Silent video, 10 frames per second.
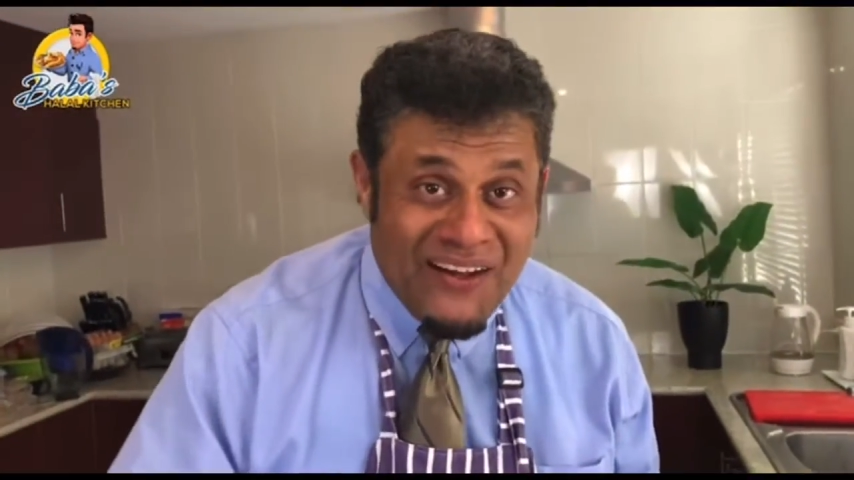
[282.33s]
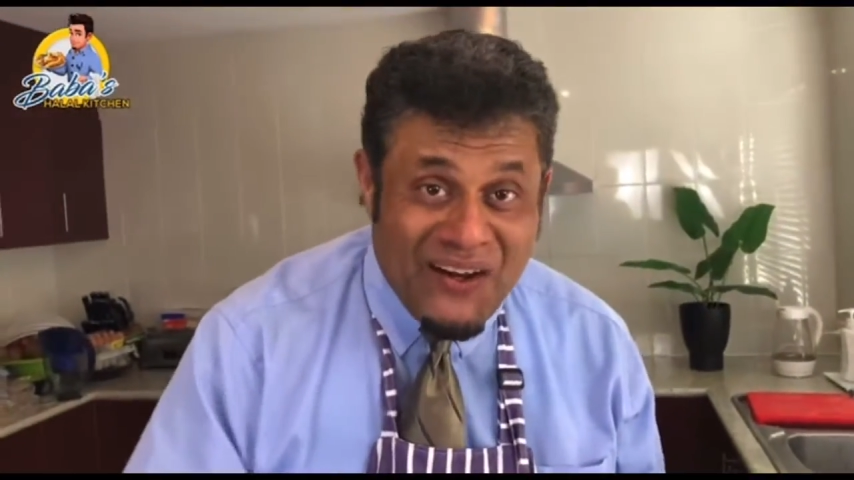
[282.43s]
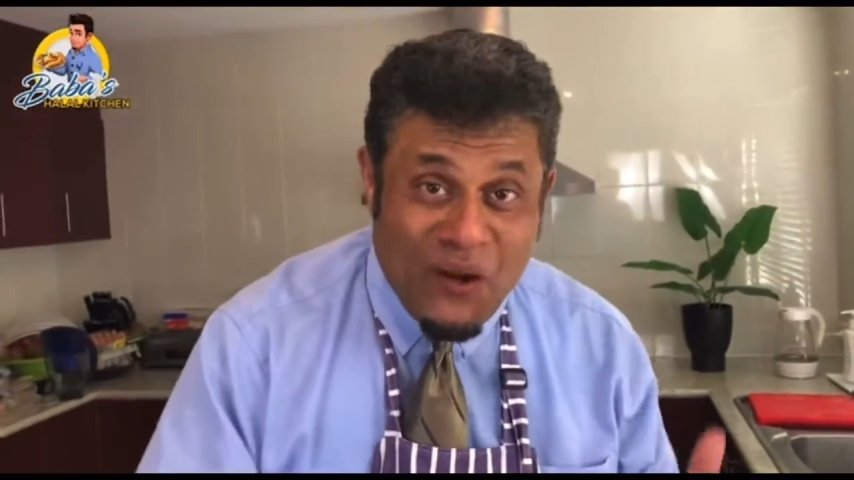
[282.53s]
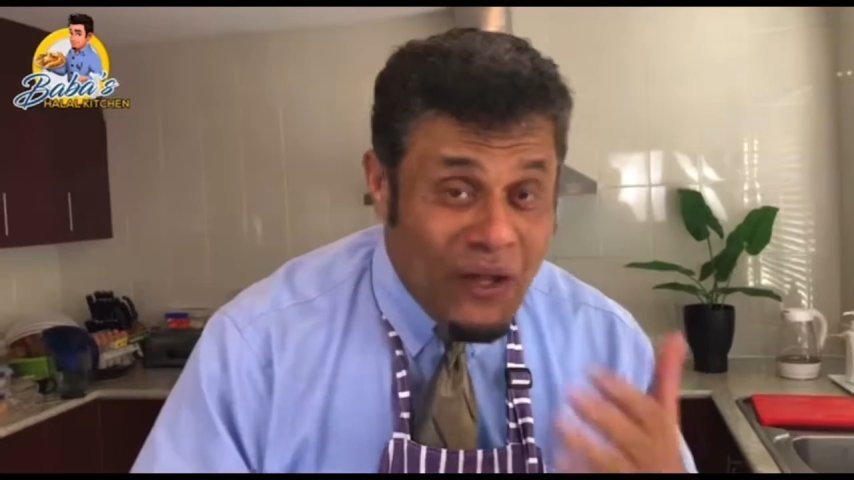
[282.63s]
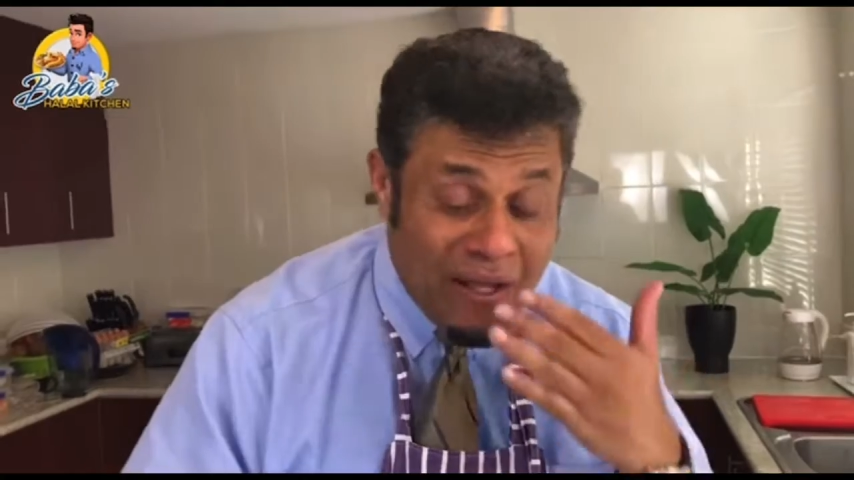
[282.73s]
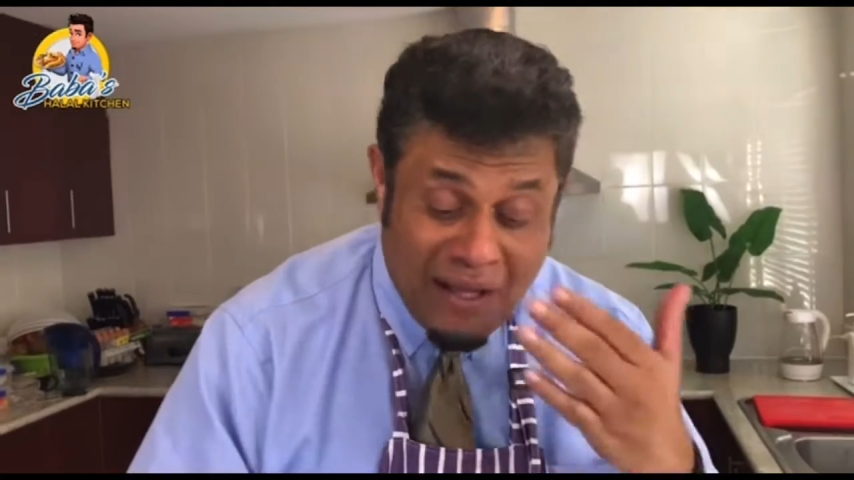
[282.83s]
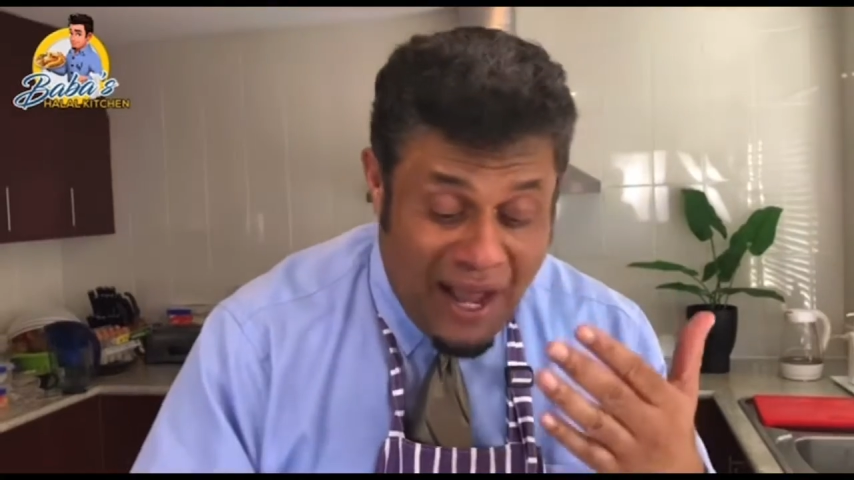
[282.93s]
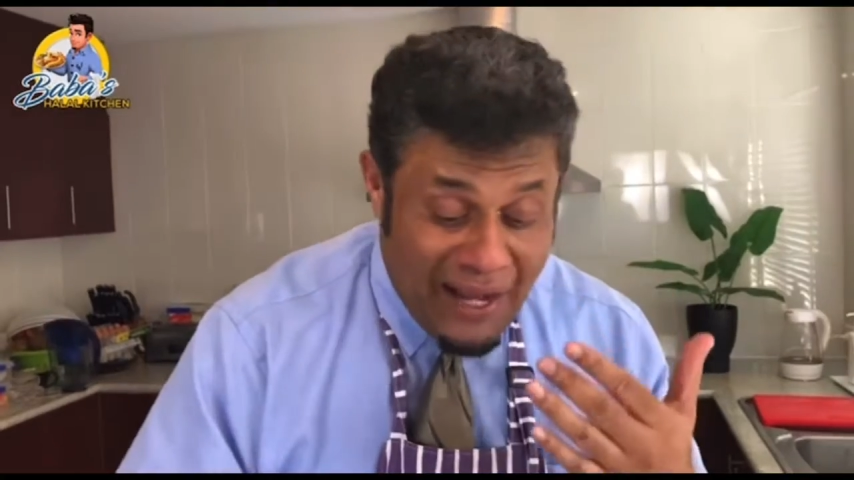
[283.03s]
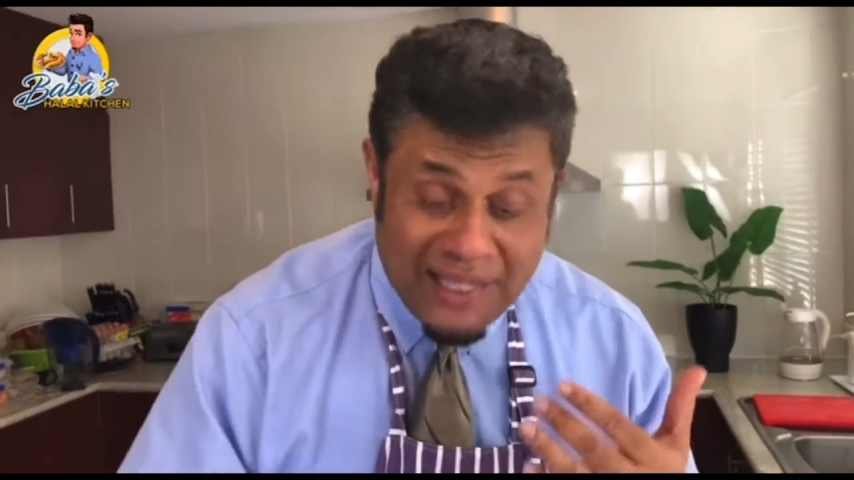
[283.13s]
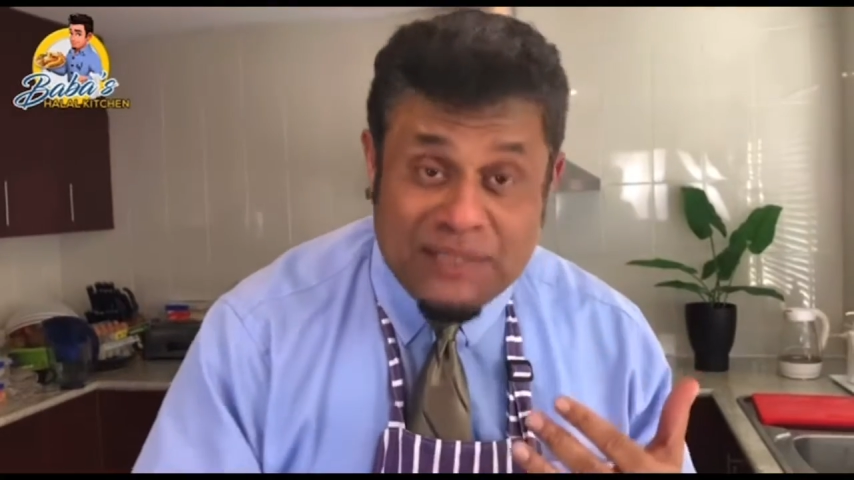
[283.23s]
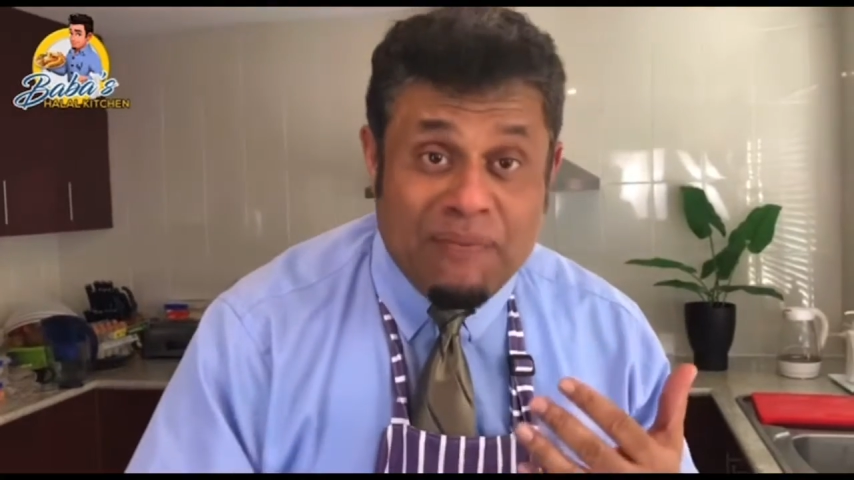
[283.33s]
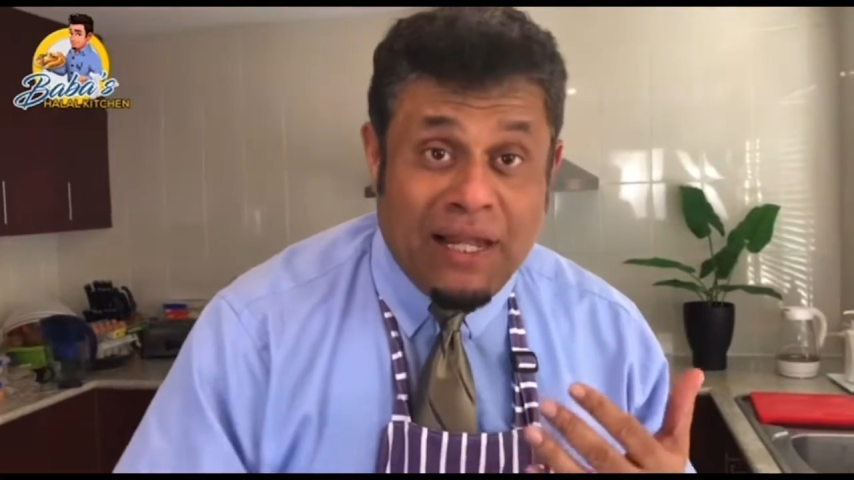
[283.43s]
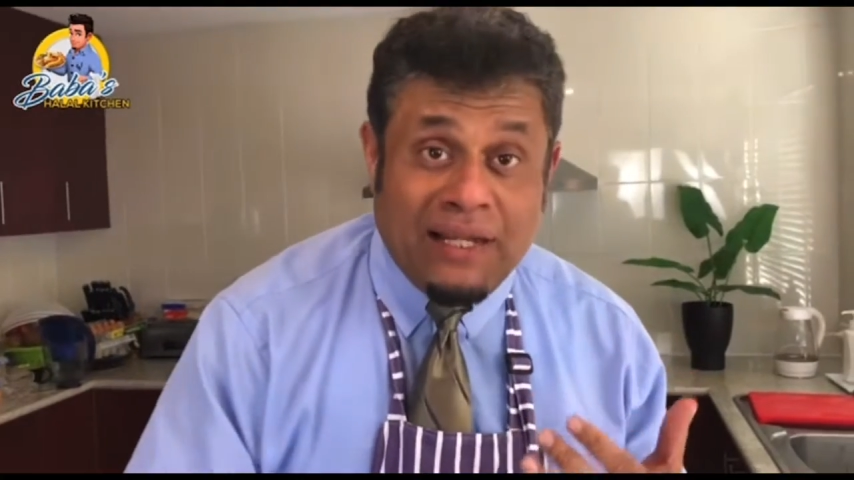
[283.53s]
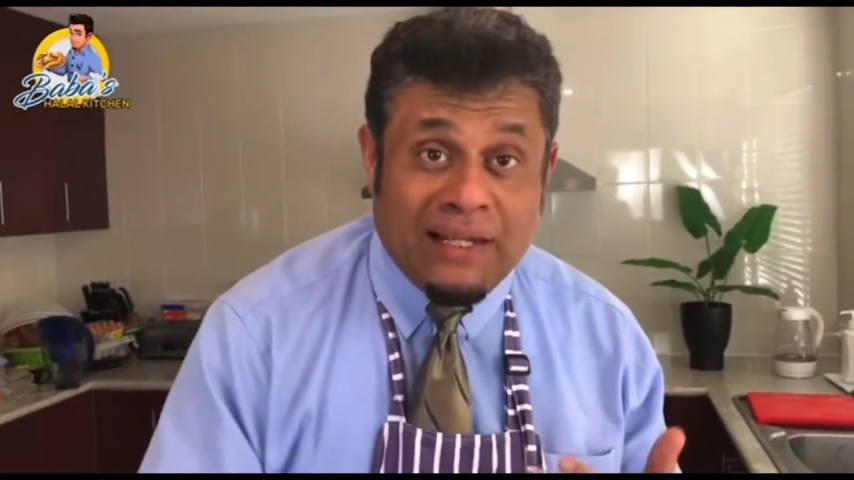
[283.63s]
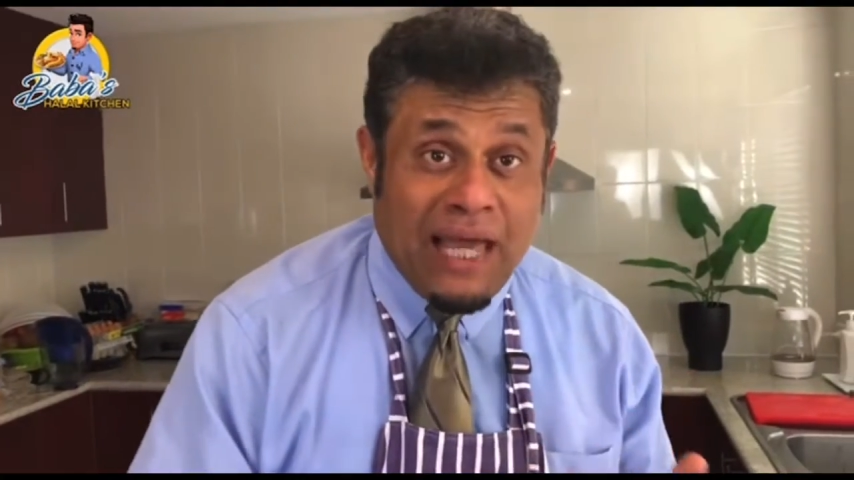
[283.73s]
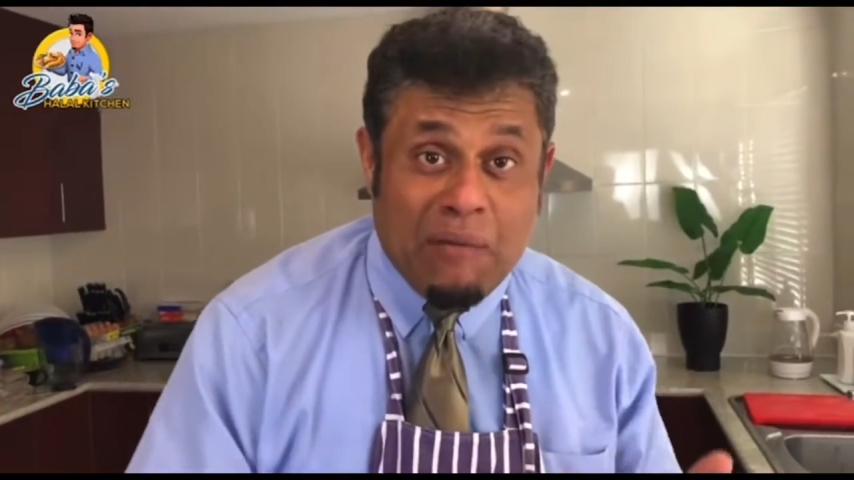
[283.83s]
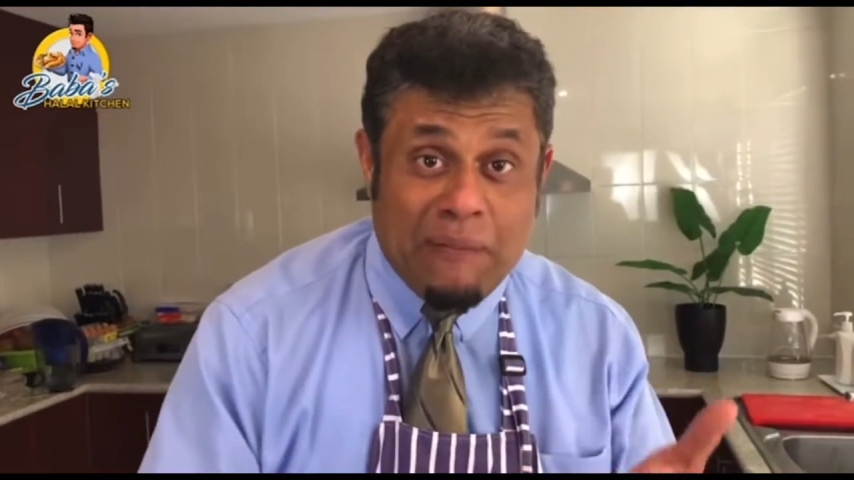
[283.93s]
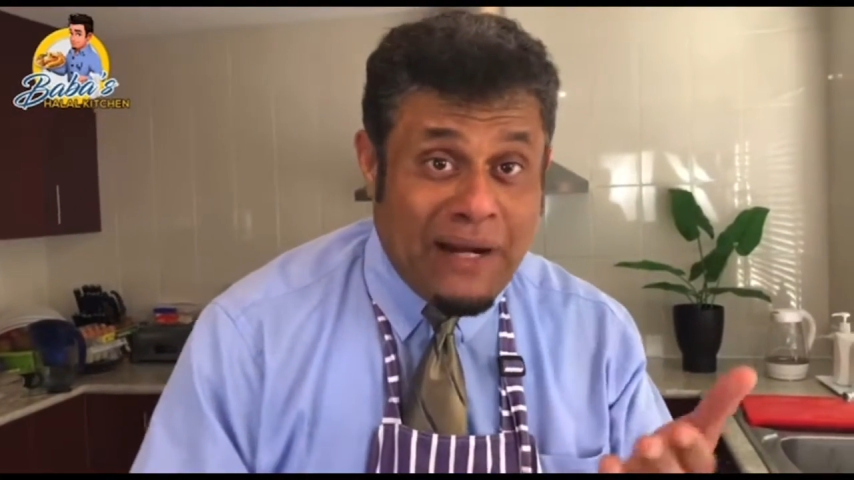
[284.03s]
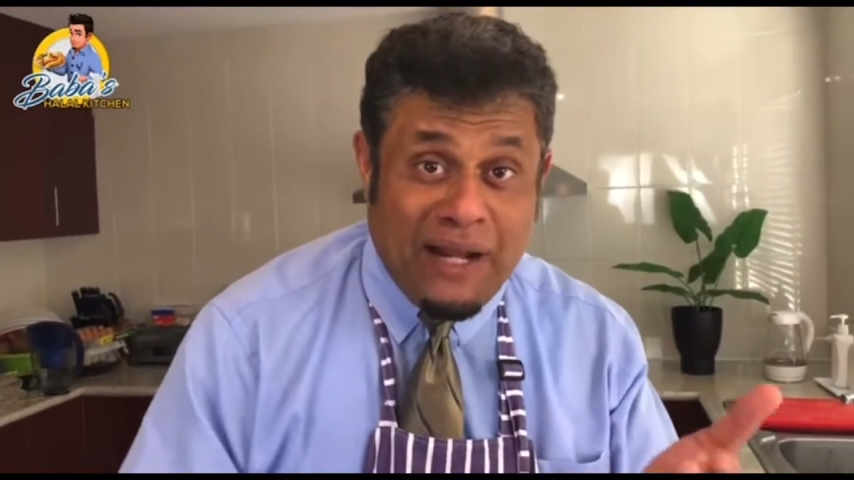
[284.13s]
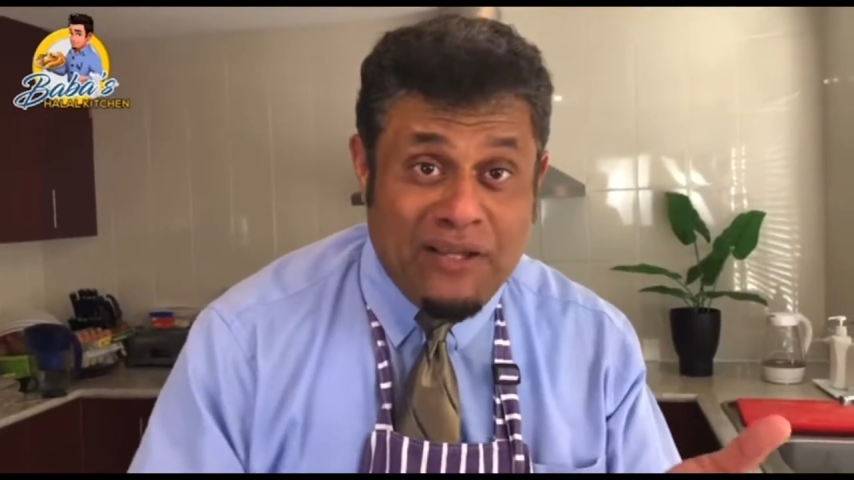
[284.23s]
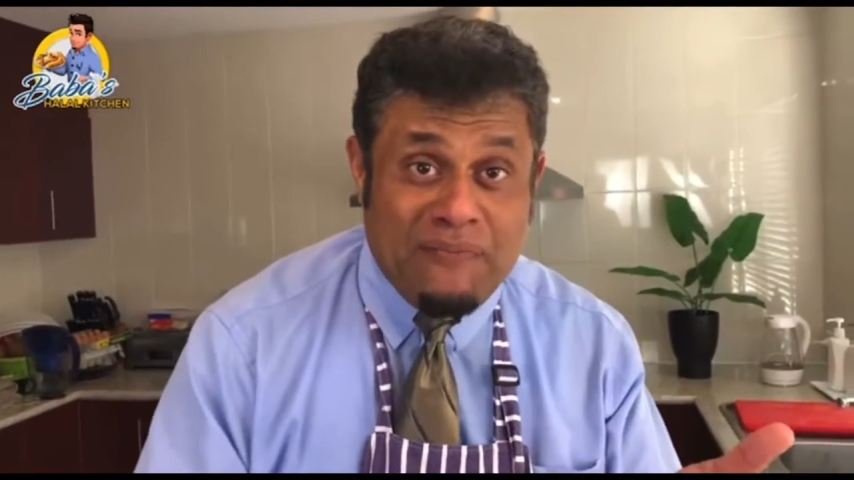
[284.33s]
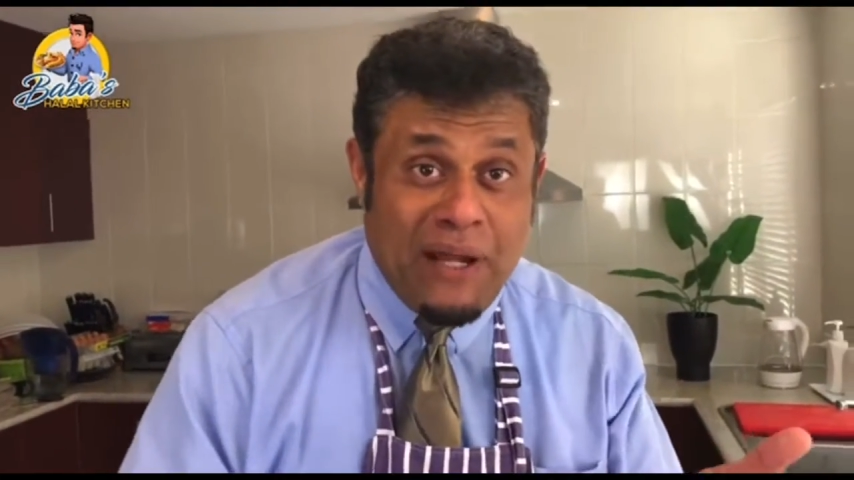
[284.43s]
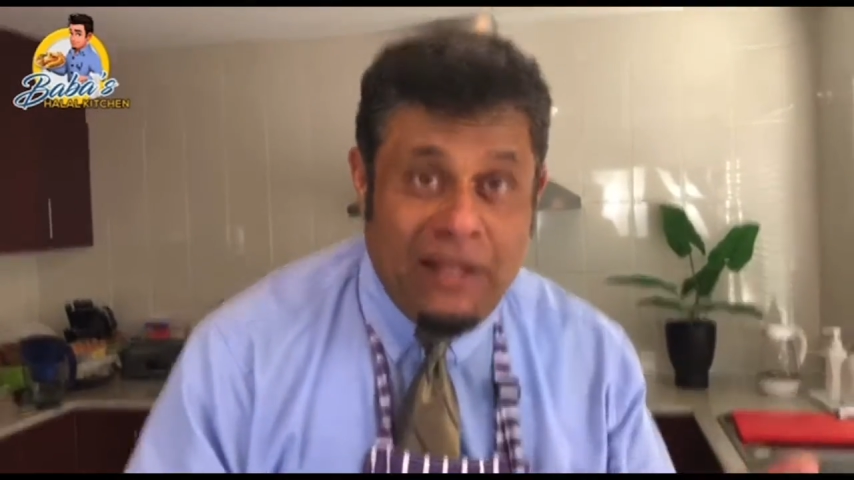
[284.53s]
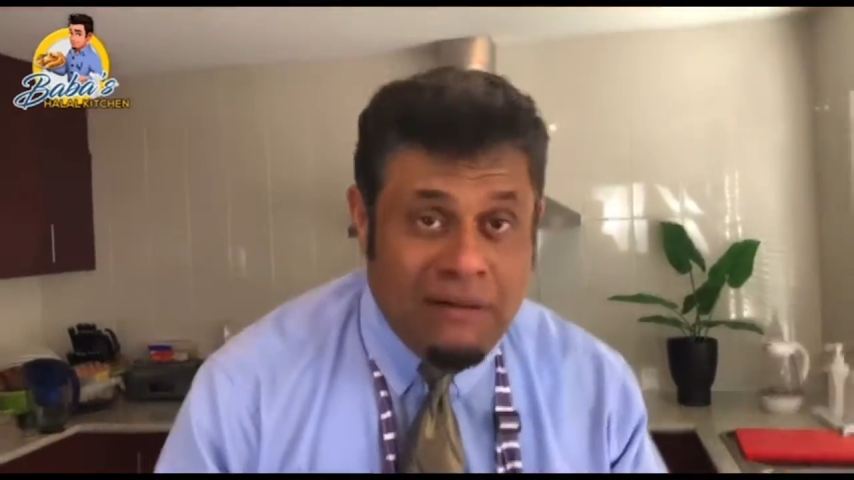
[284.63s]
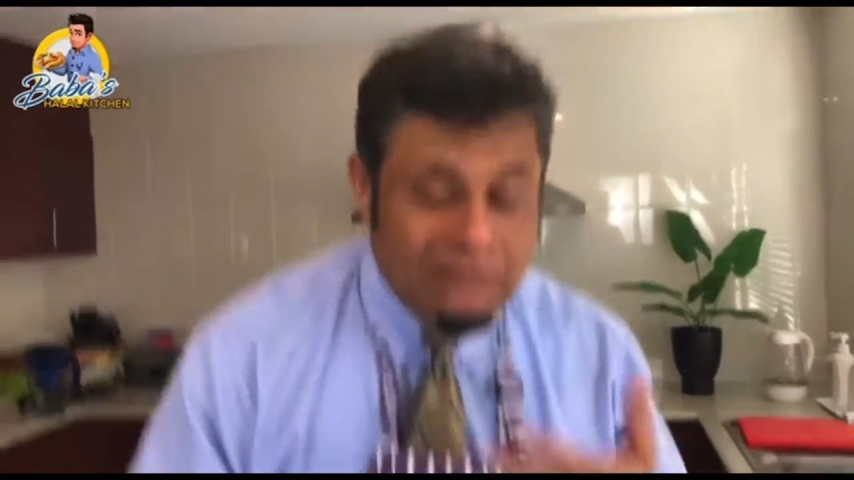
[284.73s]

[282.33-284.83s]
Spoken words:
Look, I can smell it. Cameraman, can you smell it?